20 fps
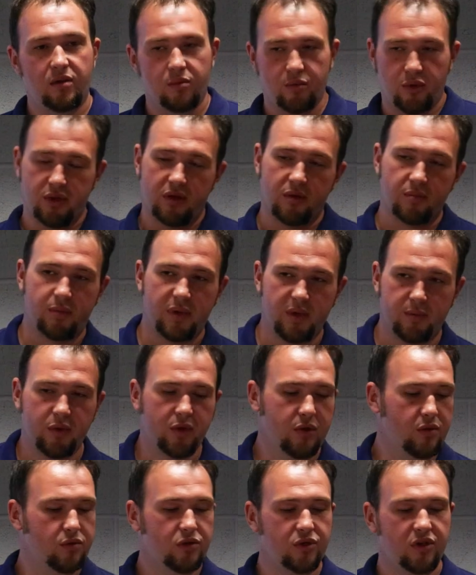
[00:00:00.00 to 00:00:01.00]
put the people
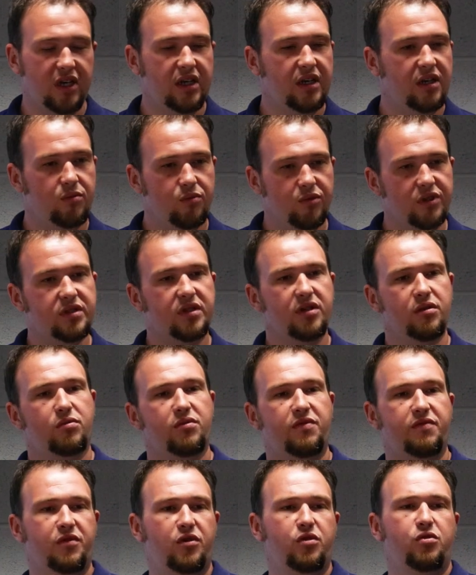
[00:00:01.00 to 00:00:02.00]
through training, we still
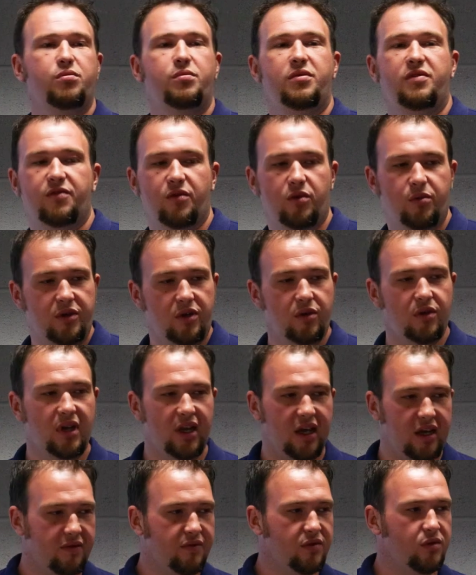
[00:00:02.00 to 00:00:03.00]
review before we go
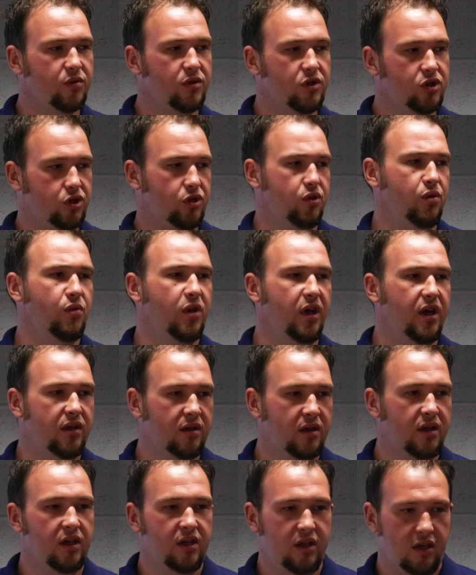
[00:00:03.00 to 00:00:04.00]
live to ensure
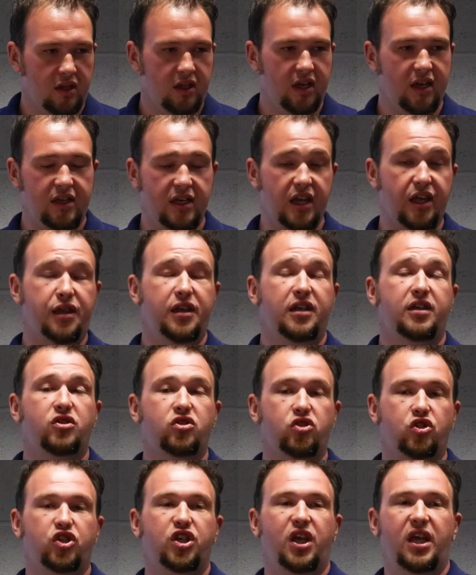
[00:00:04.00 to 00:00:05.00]
that nothing has
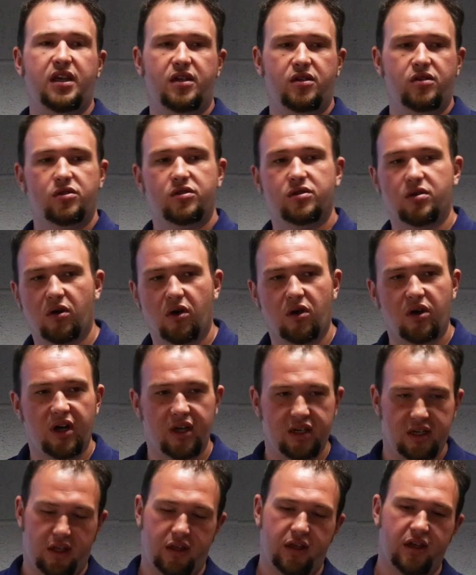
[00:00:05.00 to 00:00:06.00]
changed or
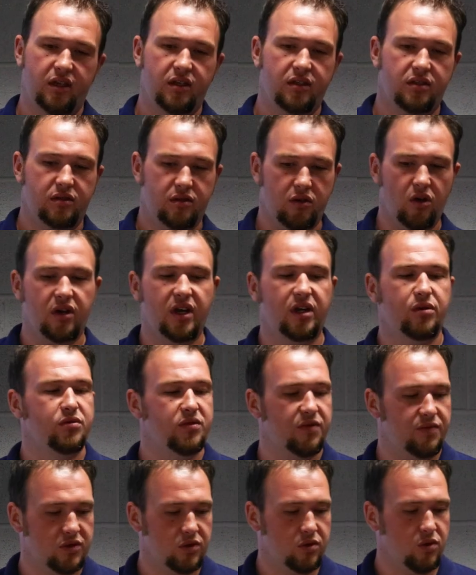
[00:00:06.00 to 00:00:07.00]
nothing has gone out
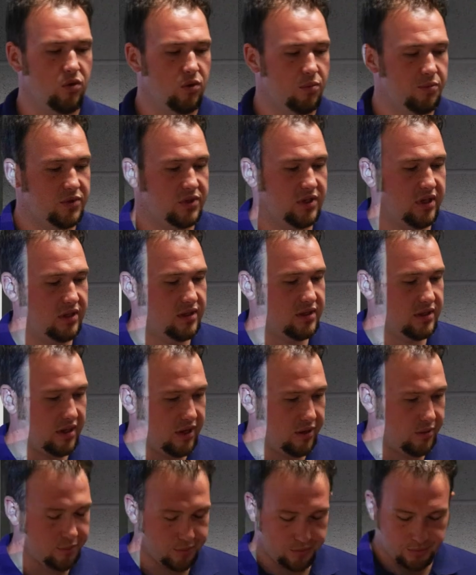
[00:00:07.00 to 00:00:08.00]
of scope since
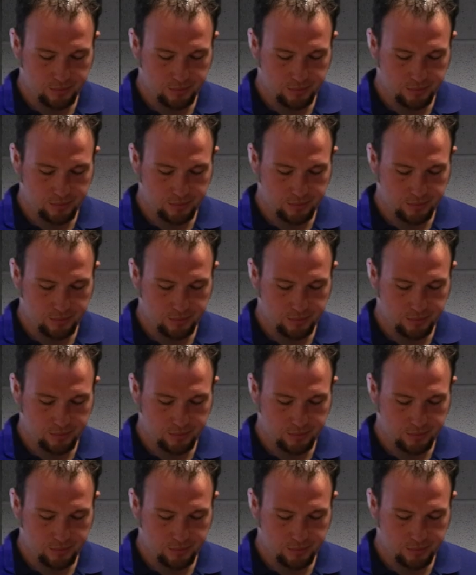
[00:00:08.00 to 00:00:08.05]
then.